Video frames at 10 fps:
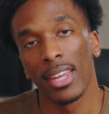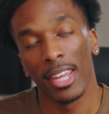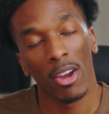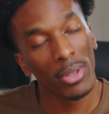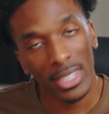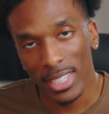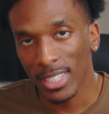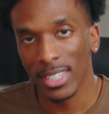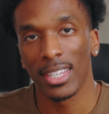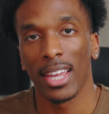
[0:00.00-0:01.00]
It only
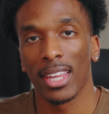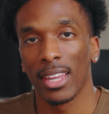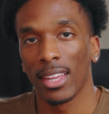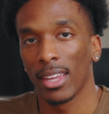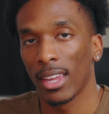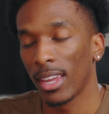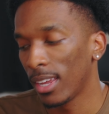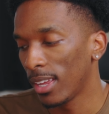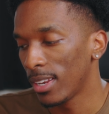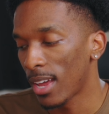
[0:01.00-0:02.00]
takes a second,
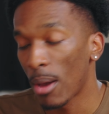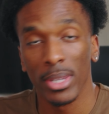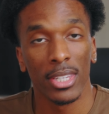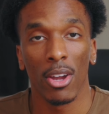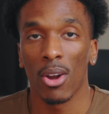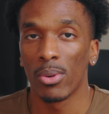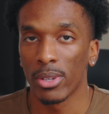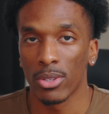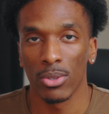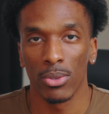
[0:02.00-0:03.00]
and I'm gonna see y'all
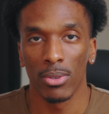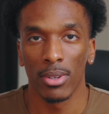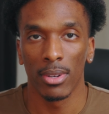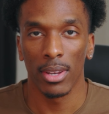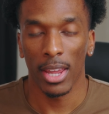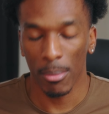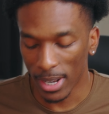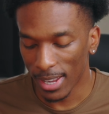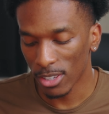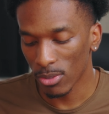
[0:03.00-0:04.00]
real soon in my
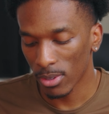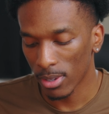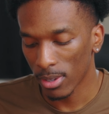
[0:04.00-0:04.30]
next one.